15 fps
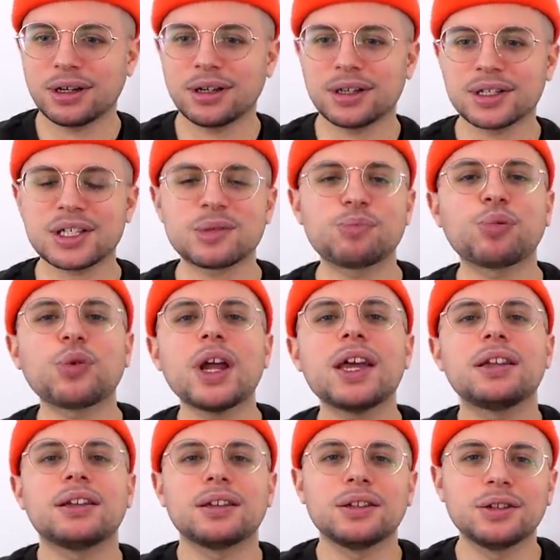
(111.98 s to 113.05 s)

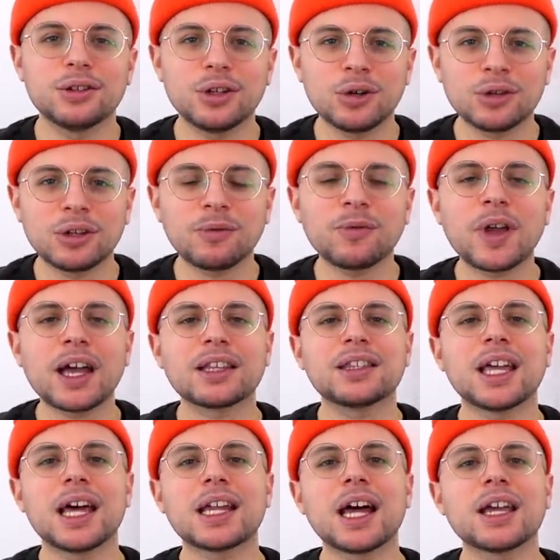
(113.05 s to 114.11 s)
spread, you know, the fact
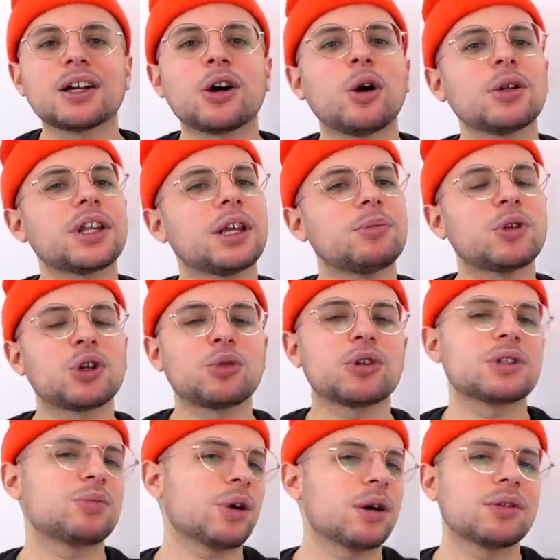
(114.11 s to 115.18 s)
that I called him the
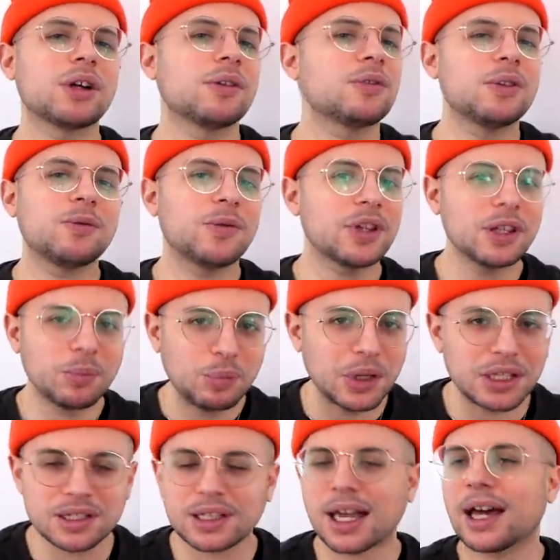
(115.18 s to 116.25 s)
Chris Brown of the
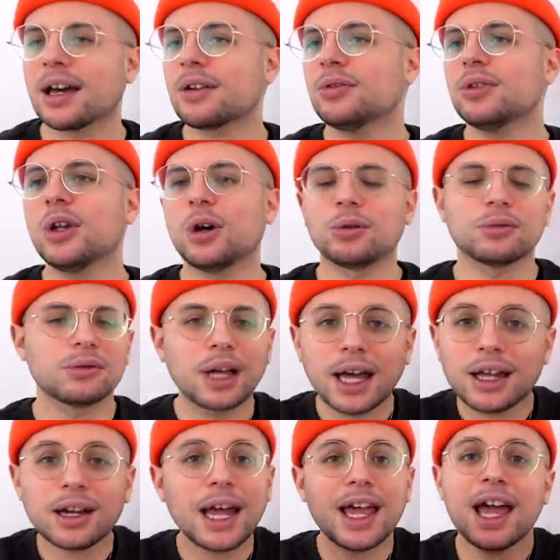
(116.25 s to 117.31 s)
Philippines. I don't know.
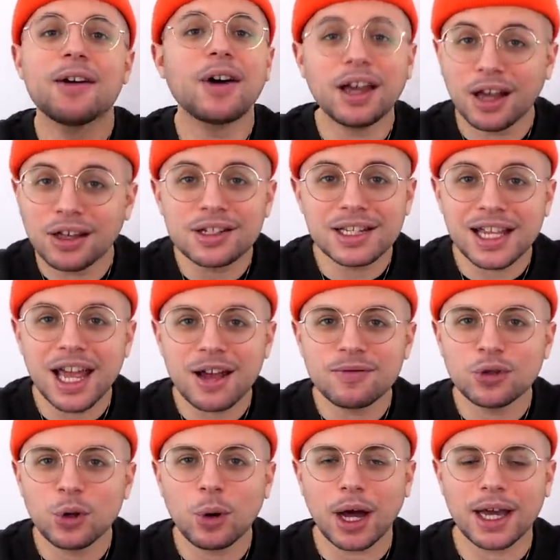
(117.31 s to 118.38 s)
I honestly have
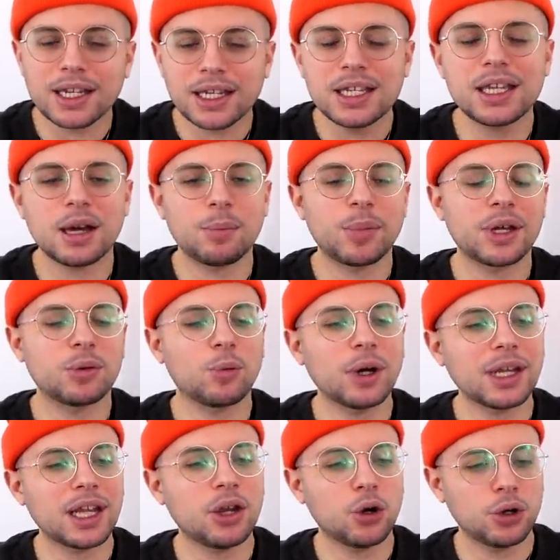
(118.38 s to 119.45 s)
no idea. But
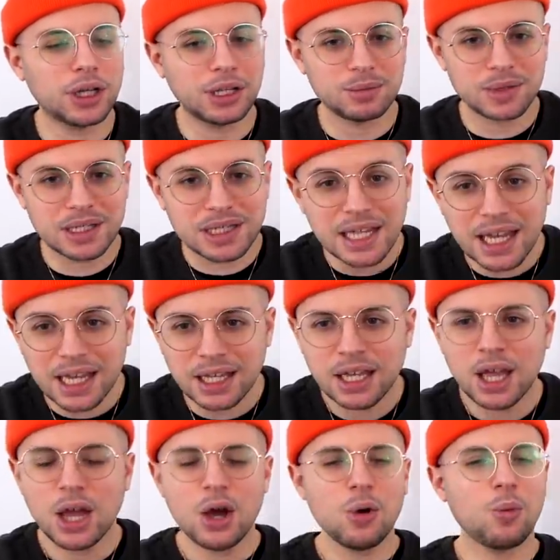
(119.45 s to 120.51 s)
when I heard him
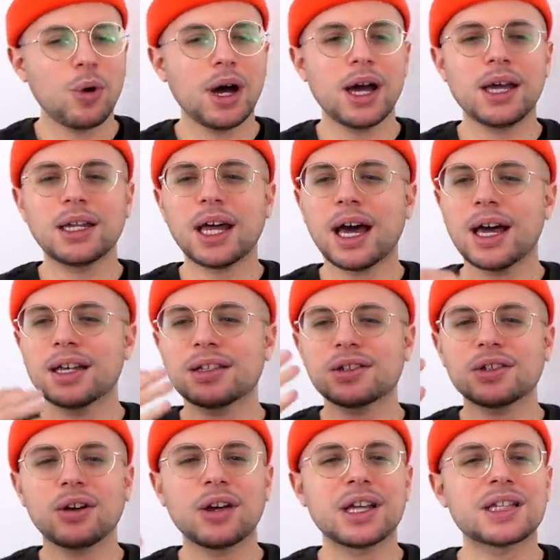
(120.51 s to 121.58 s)
sing, when I
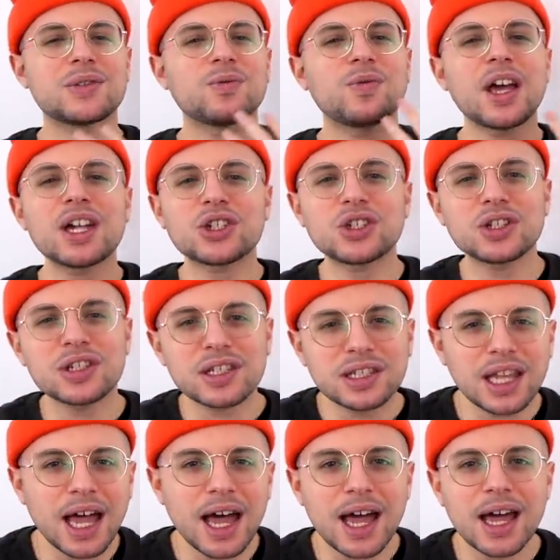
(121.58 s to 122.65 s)
saw his fashion
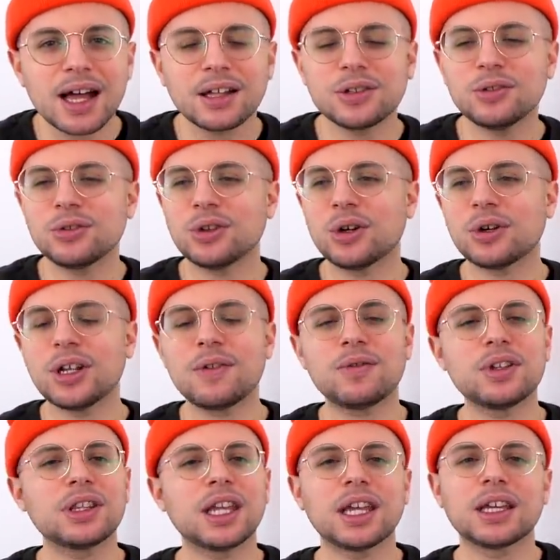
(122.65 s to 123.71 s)
style, you know, and
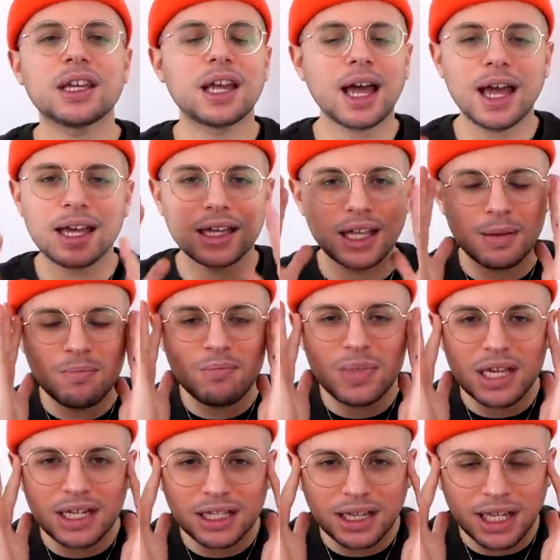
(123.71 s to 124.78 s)
everything, I
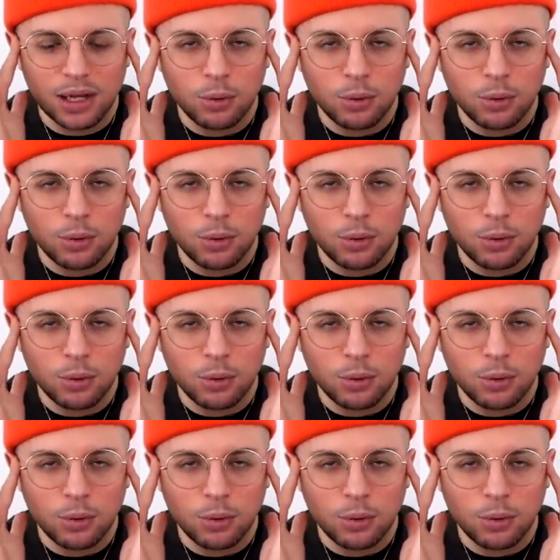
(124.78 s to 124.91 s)
immediately